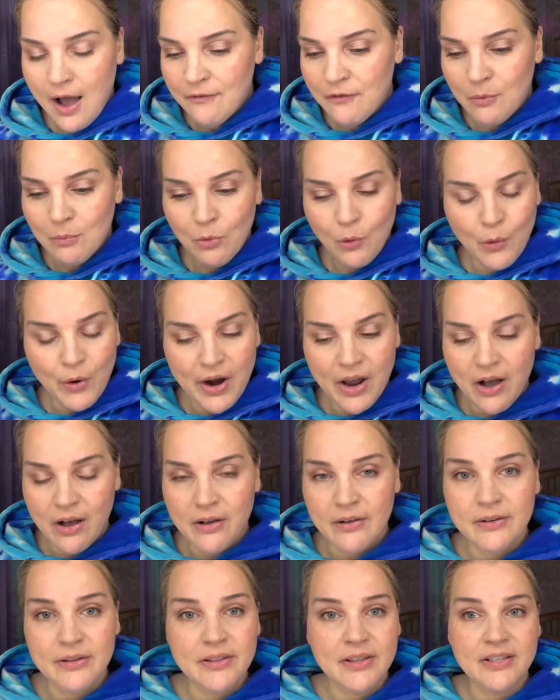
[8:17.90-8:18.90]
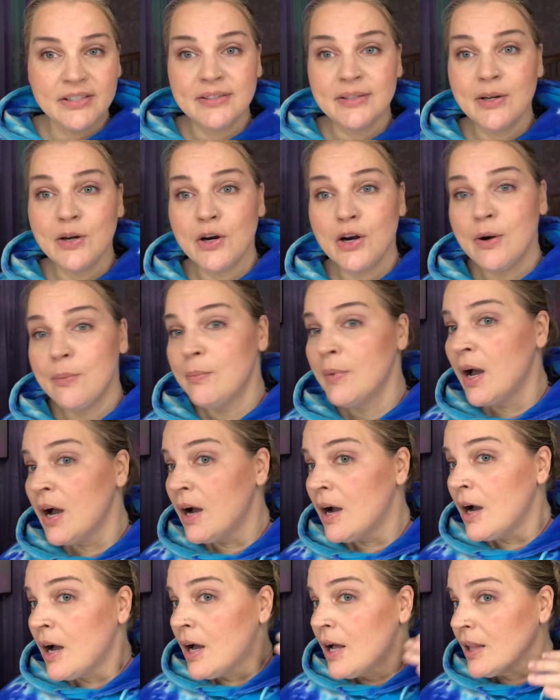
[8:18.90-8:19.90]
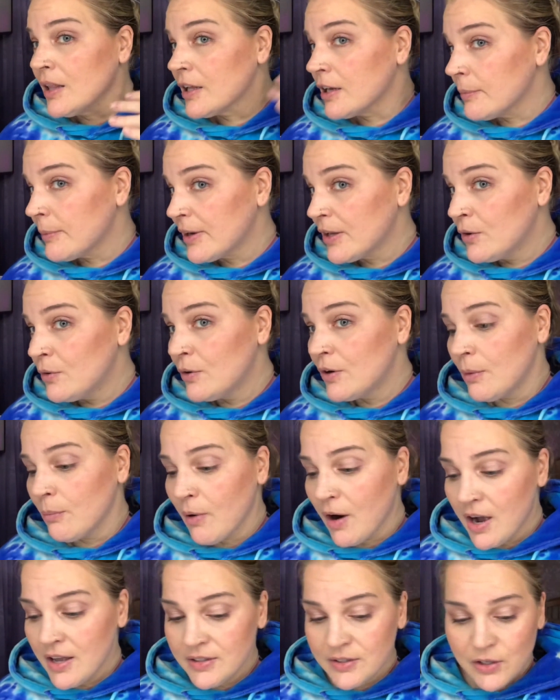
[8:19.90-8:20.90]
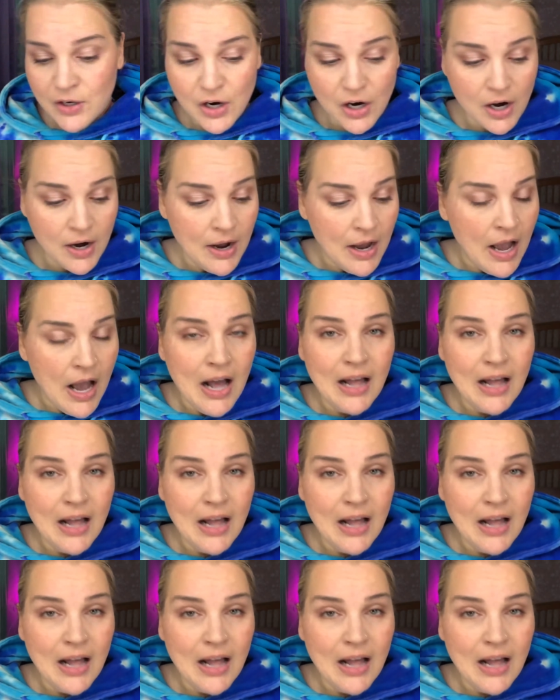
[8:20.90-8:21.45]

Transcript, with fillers: from L'Oreal, the serum, a little bit of Huda bronzer,